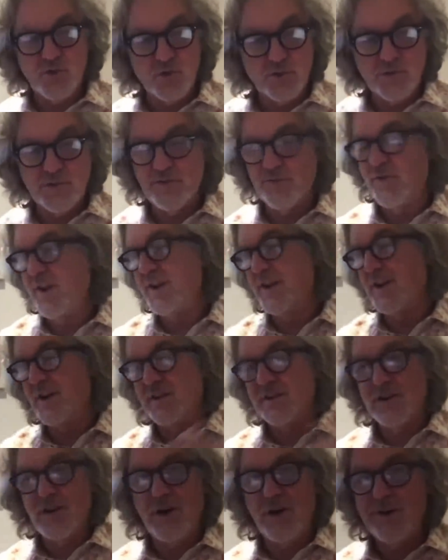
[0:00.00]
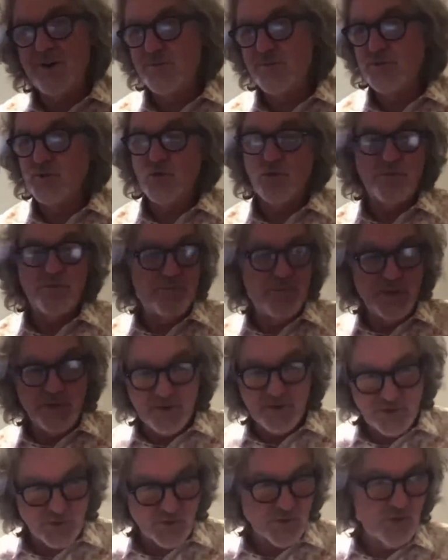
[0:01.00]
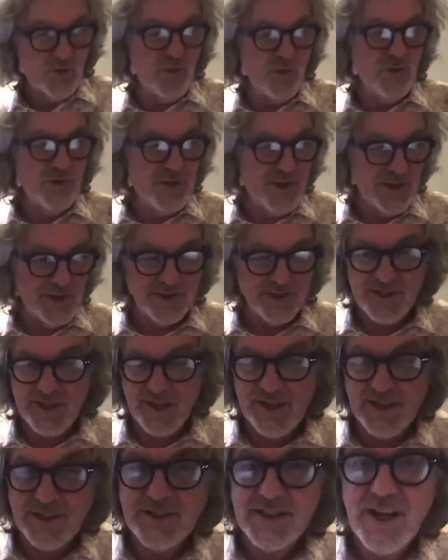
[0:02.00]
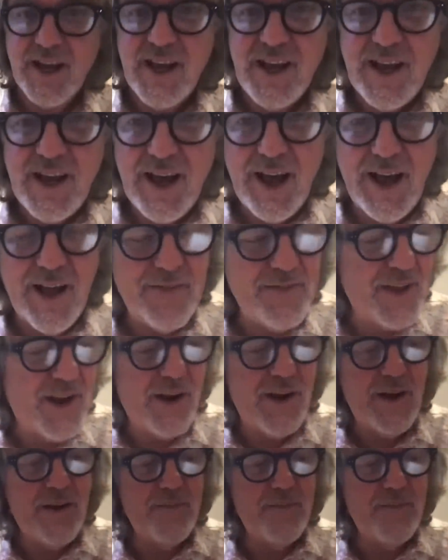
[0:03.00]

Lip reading: or to have read our columns or books or all those things. And